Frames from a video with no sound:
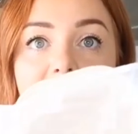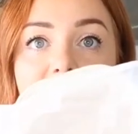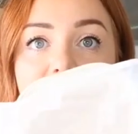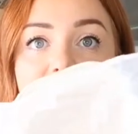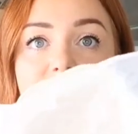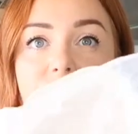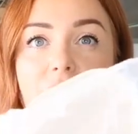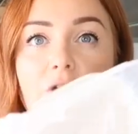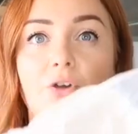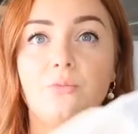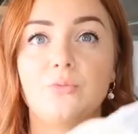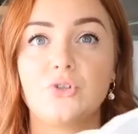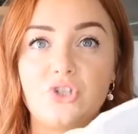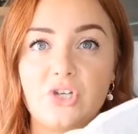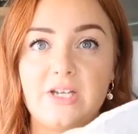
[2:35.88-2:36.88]
It's so
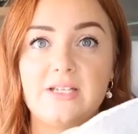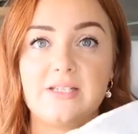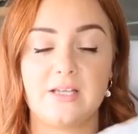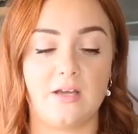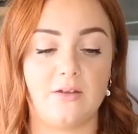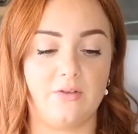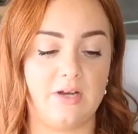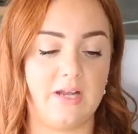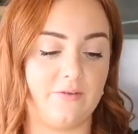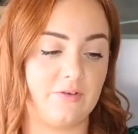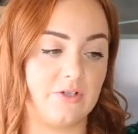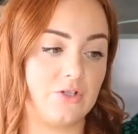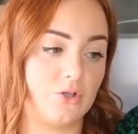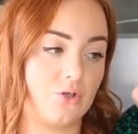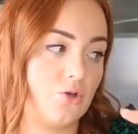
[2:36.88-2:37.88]
much easier than
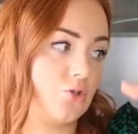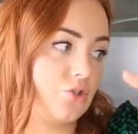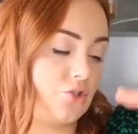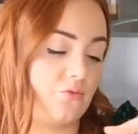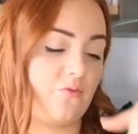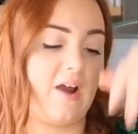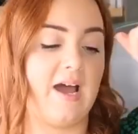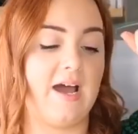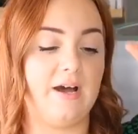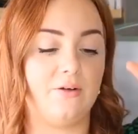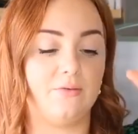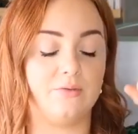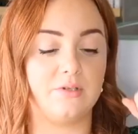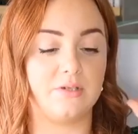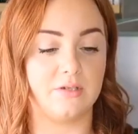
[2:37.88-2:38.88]
having to cut
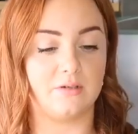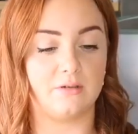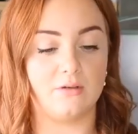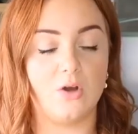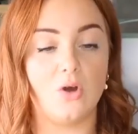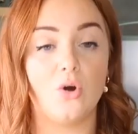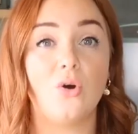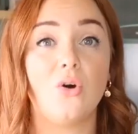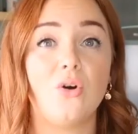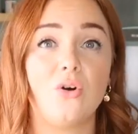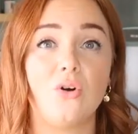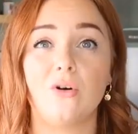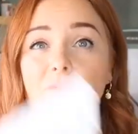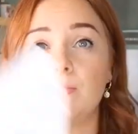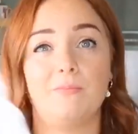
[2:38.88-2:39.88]
around
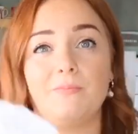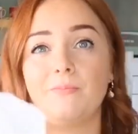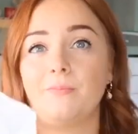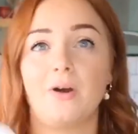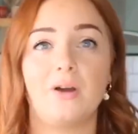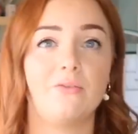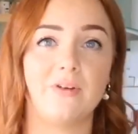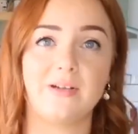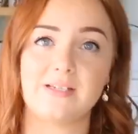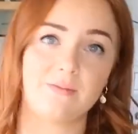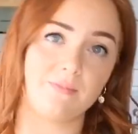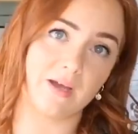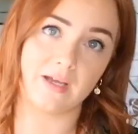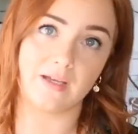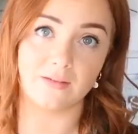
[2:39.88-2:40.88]
or buy
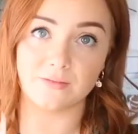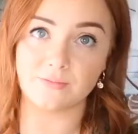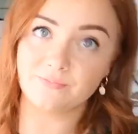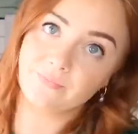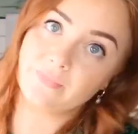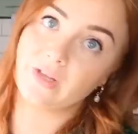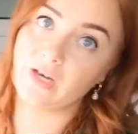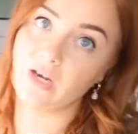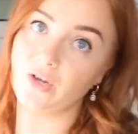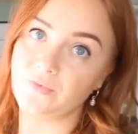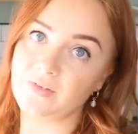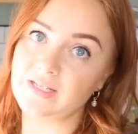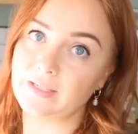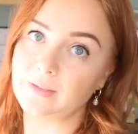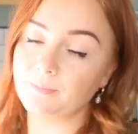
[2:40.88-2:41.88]
ready-made
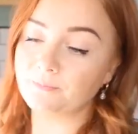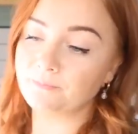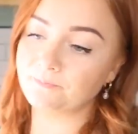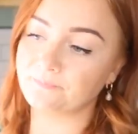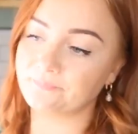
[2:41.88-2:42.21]
loaf tin